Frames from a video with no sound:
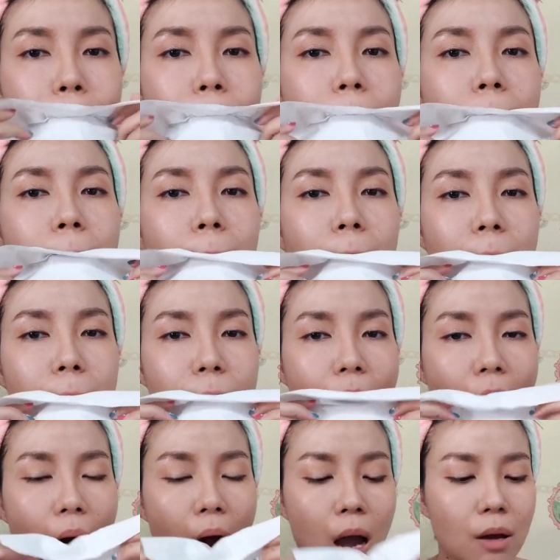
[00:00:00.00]

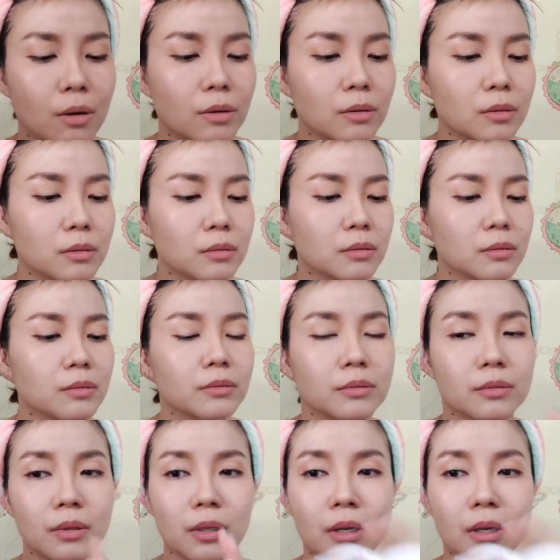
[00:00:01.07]
[no speech]